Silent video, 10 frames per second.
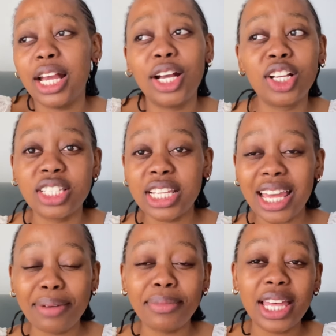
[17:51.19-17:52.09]
because
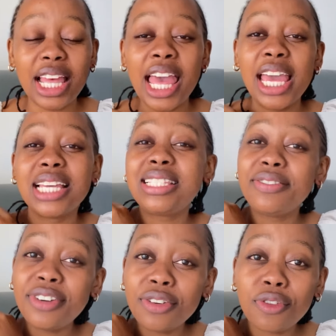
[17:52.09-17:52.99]
it's
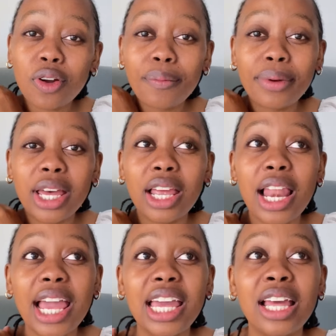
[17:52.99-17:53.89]
different from
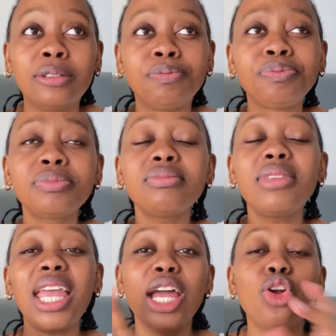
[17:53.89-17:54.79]
like
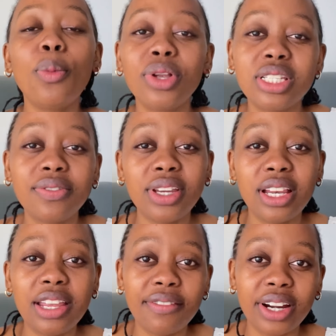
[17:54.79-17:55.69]
normal
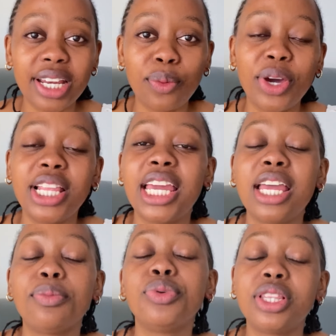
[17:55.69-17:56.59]
delivery where they
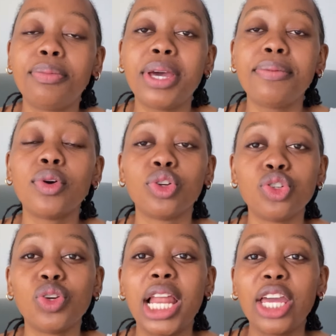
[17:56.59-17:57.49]
can put the baby on
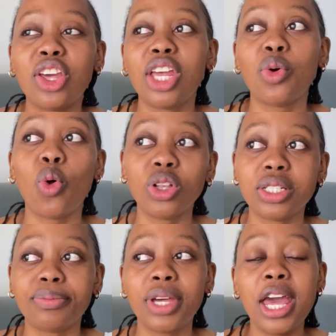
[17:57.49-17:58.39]
you, like you can hold him.